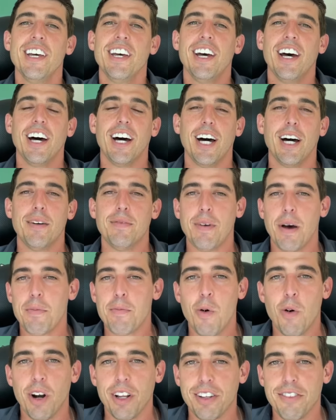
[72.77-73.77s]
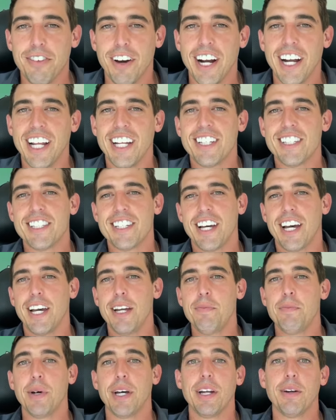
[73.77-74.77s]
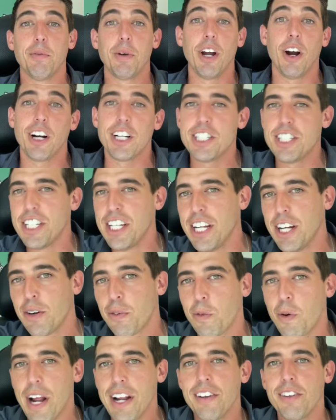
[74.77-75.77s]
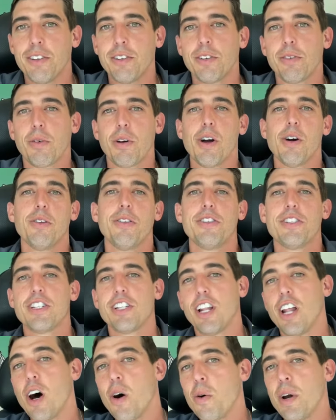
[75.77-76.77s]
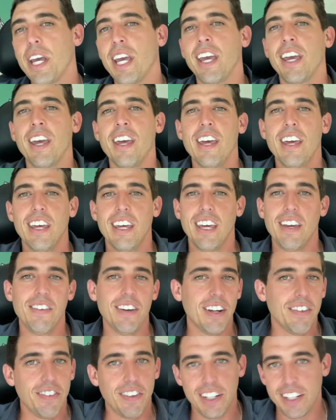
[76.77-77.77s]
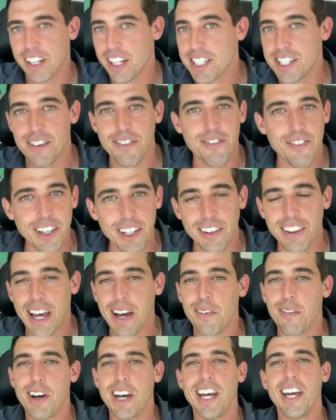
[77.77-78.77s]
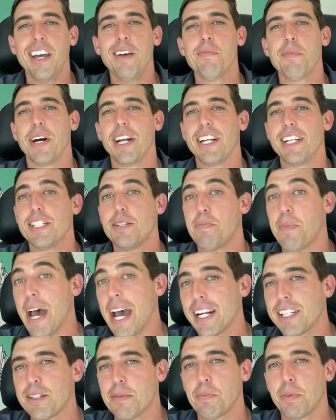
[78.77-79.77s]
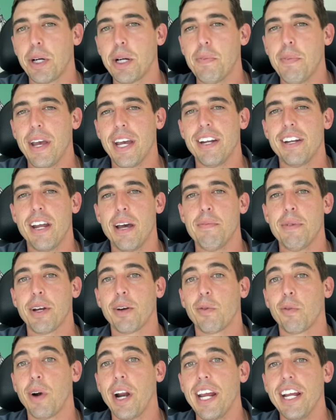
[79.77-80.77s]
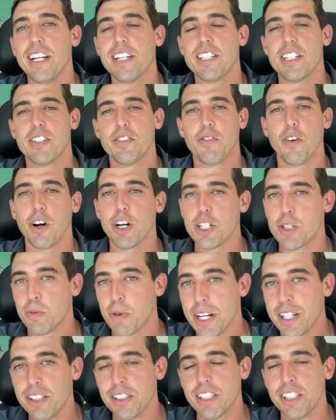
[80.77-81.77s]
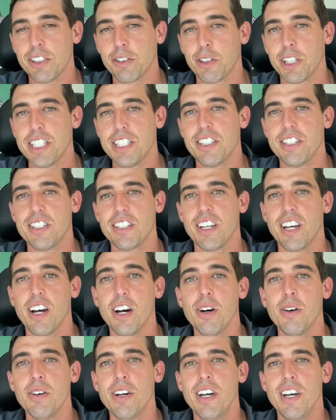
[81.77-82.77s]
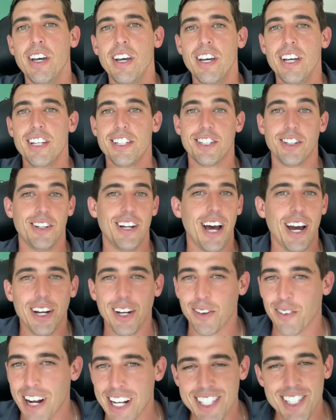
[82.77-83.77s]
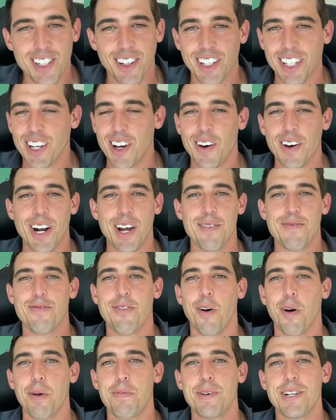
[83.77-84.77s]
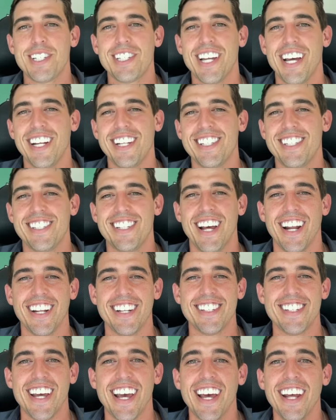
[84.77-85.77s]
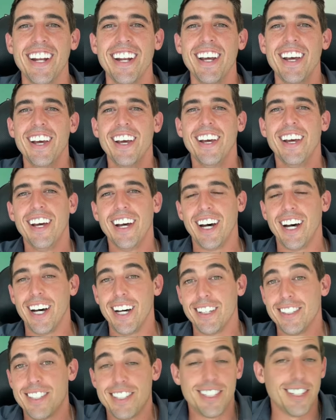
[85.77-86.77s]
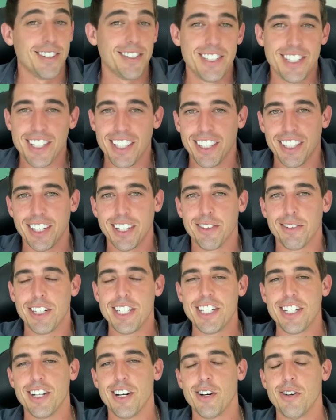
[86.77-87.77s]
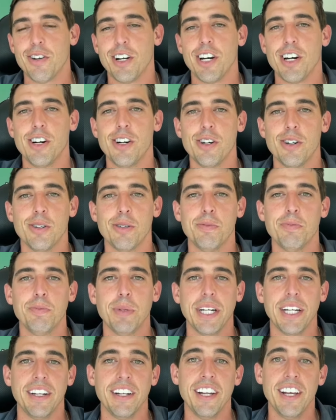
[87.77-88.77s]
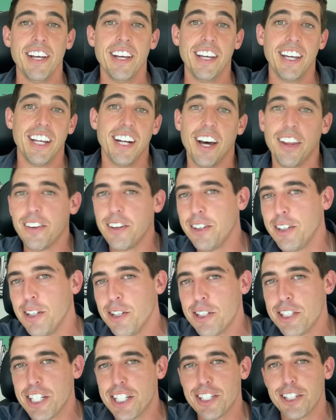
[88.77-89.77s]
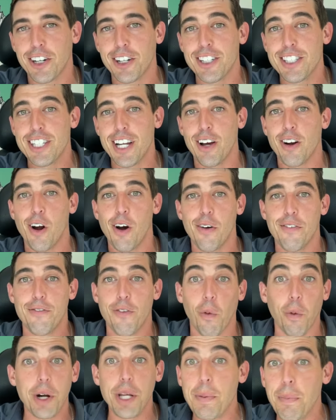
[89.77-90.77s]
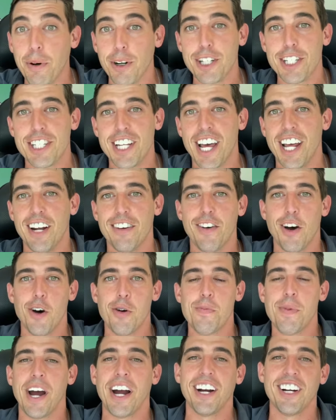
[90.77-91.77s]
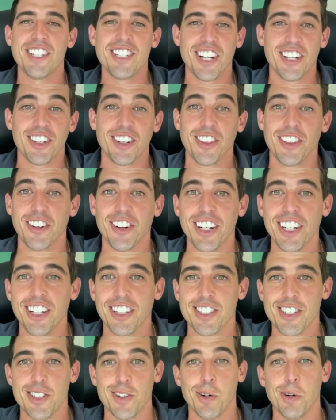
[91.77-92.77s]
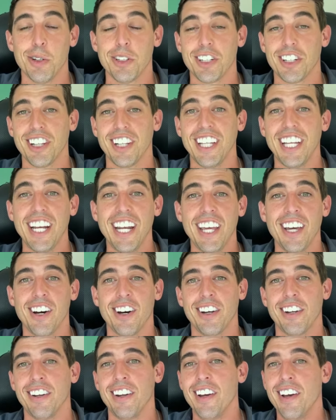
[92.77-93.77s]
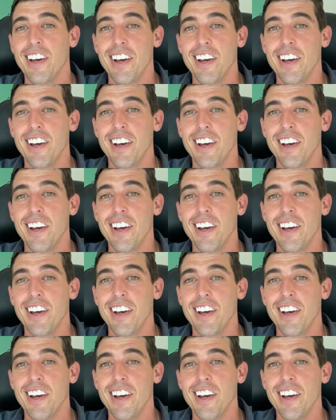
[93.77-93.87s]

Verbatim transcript: Um, I'm more on the finance side, but we are seeing rental growth slowing, even if it doesn't feel that way, but it's back to pre pandemic rates as far as rental increases go. So now your rent's only going up 4% instead of 10 uh, so still a good reason to own a home. But in other news, it turns out 40% of home buyers under 30 years old are leaning on